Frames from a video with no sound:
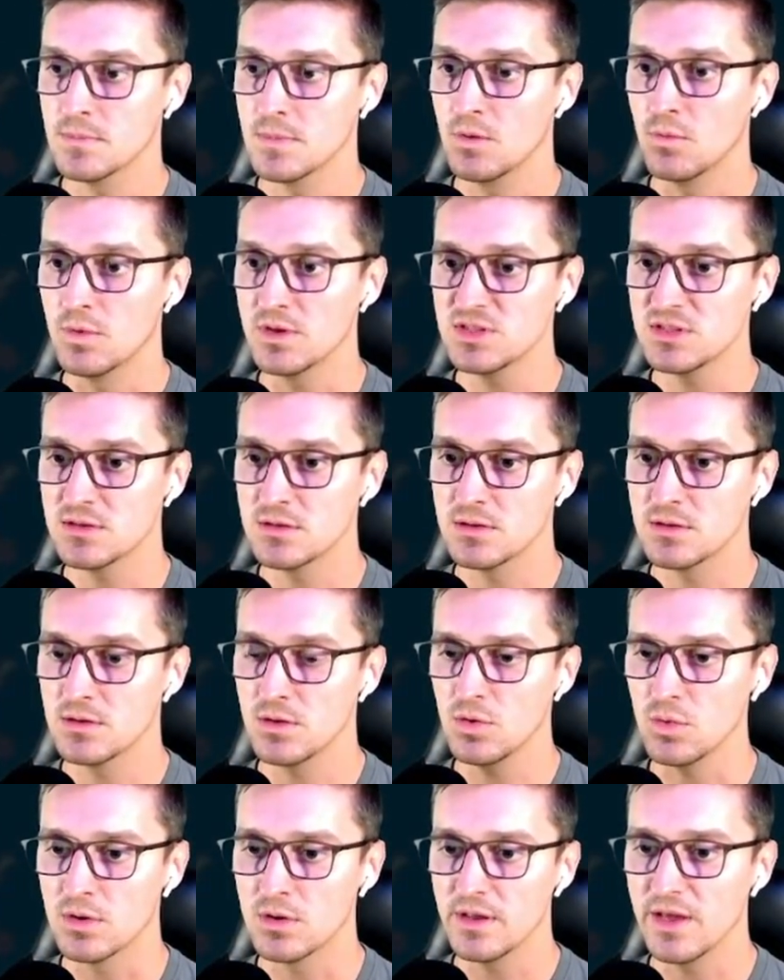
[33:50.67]
Infernape
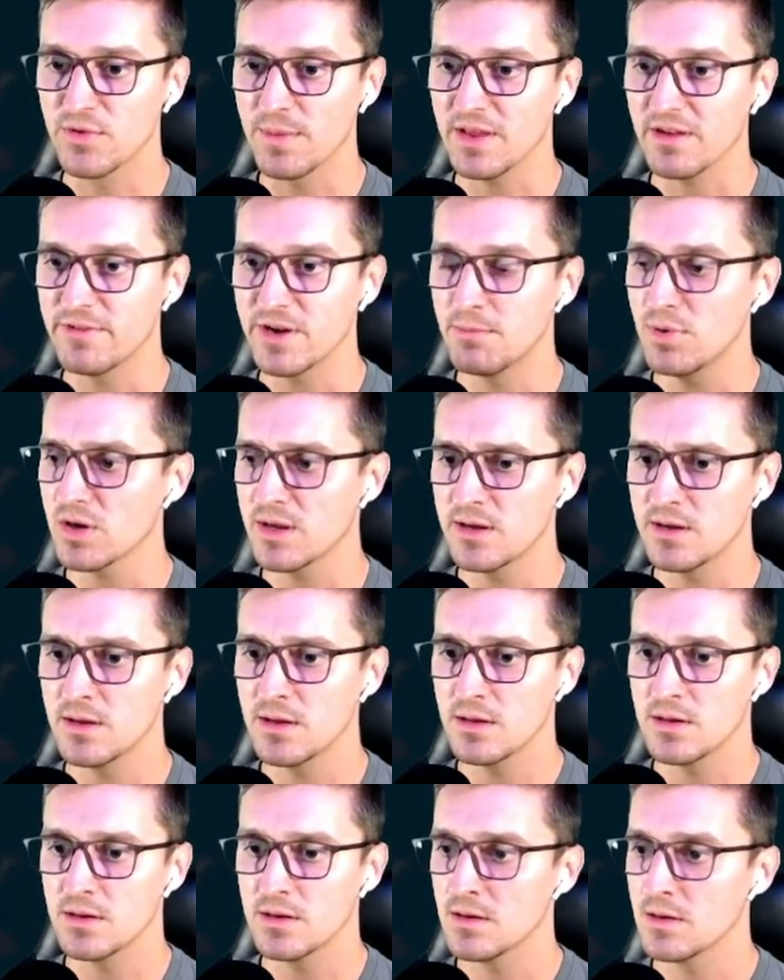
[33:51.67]
gets off a Fire
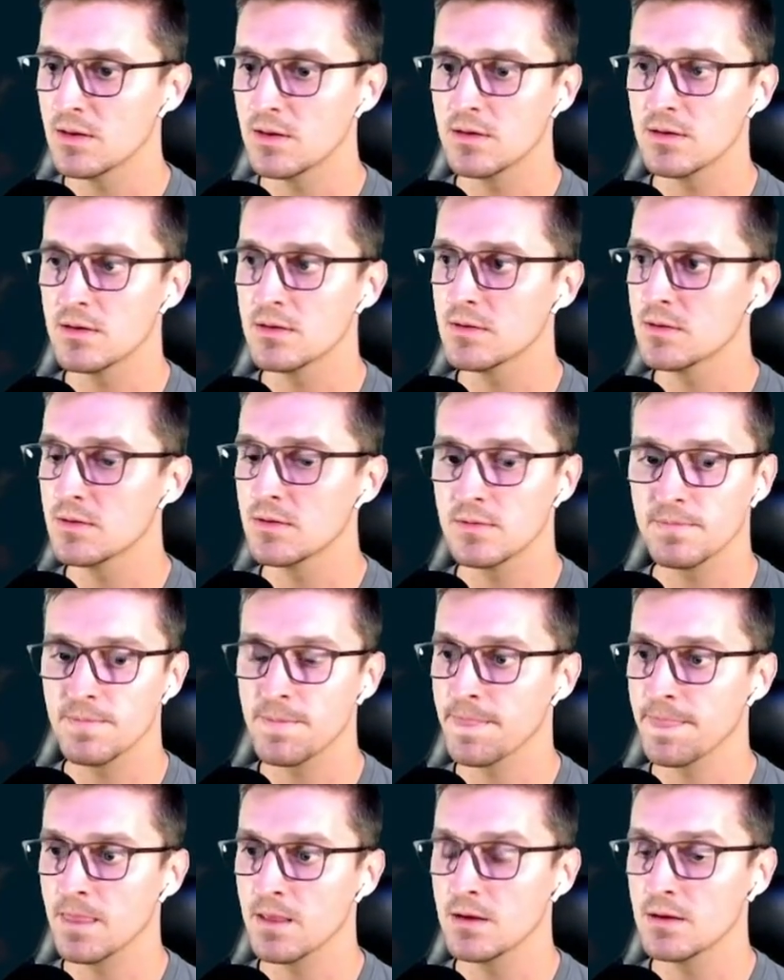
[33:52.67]
Blast to deal huge
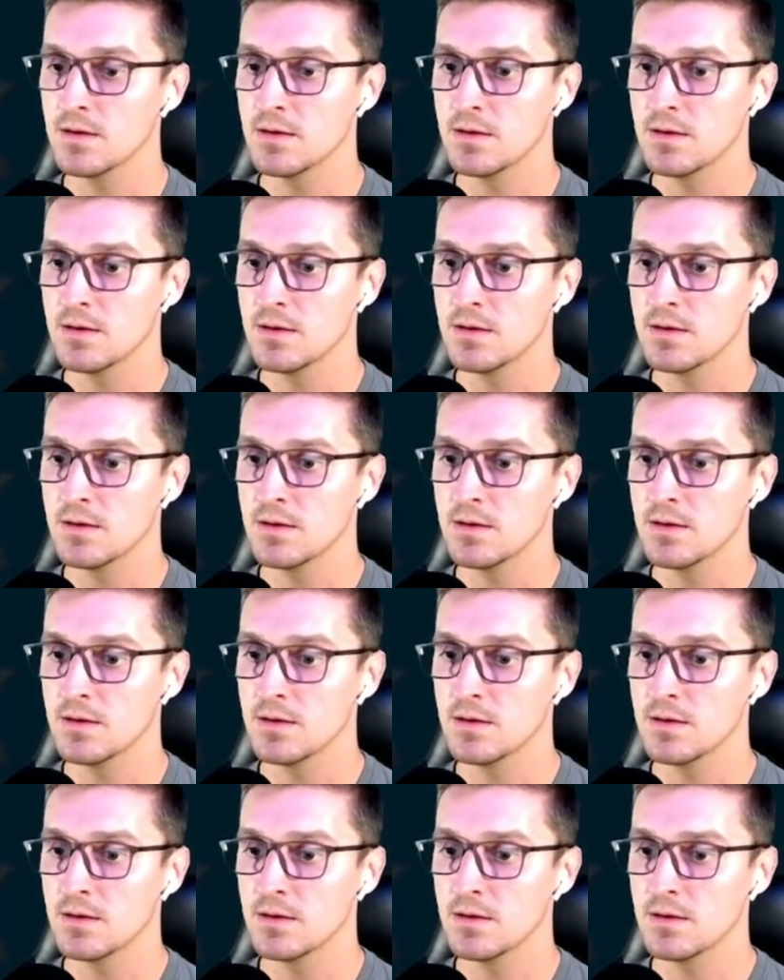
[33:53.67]
damage